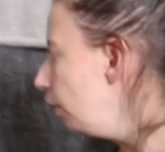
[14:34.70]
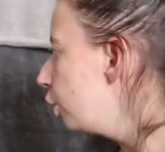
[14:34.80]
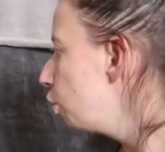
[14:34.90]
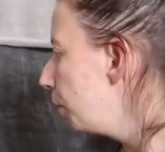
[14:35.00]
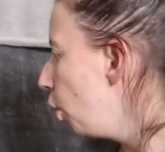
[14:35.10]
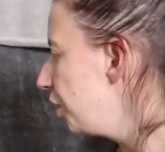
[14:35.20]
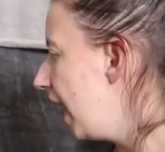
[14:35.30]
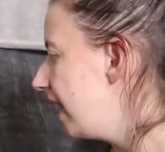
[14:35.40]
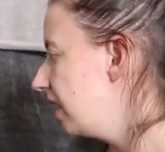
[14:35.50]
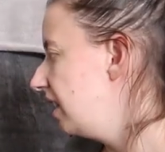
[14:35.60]
So because
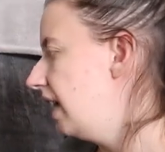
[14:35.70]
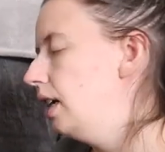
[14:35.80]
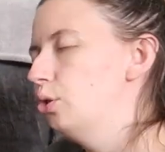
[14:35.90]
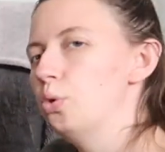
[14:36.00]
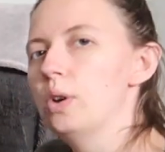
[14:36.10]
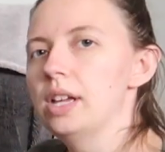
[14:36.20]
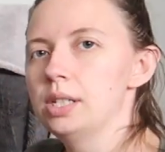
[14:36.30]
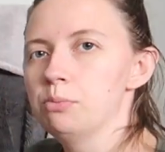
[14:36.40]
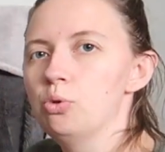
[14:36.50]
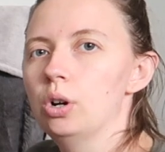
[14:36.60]
it has a side door,
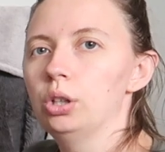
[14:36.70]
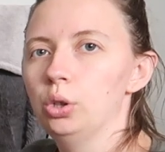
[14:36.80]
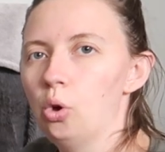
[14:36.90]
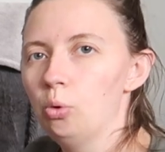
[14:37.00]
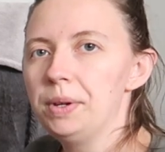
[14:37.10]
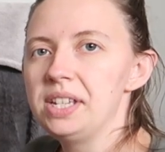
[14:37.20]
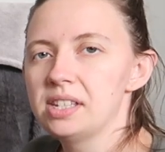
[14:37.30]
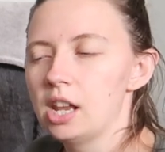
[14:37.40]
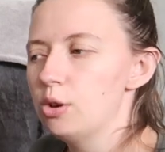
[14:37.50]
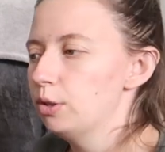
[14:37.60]
it's more long
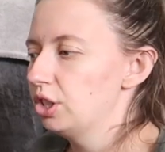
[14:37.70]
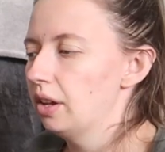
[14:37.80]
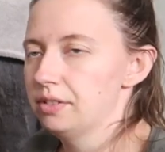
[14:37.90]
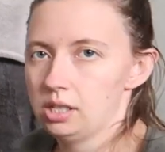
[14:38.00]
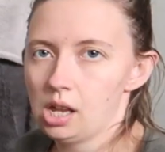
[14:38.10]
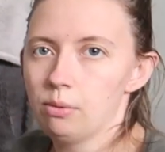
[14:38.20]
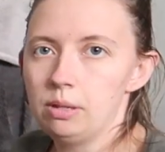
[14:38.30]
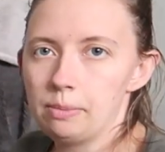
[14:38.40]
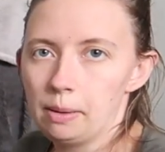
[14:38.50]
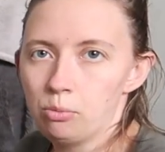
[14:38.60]
ways now, which gives it a
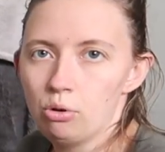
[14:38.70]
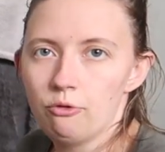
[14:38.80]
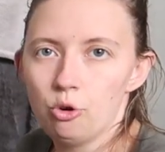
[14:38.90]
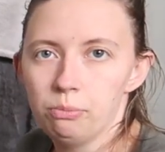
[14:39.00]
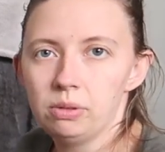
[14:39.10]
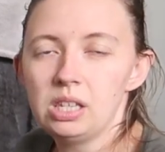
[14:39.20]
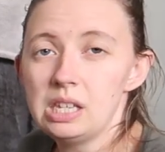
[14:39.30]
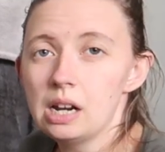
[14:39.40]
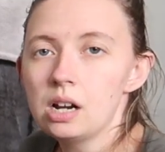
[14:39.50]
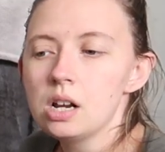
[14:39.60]
wee bit more room
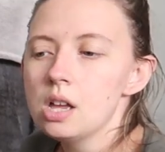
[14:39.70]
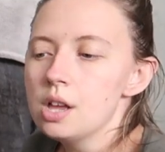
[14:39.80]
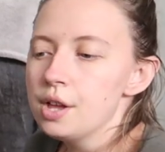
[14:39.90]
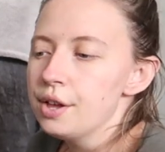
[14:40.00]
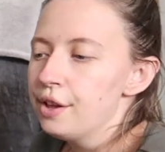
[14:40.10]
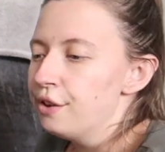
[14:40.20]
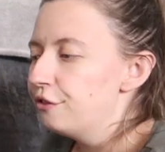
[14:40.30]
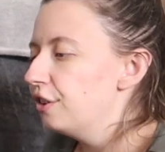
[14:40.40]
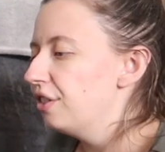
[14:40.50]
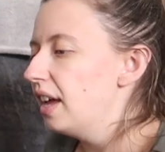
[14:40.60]
here
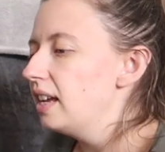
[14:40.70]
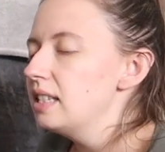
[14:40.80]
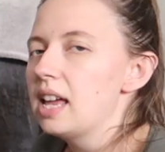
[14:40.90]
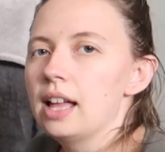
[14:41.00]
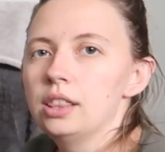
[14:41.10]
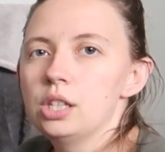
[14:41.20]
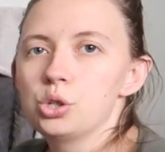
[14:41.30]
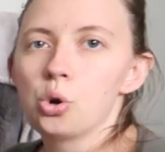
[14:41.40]
for things. And the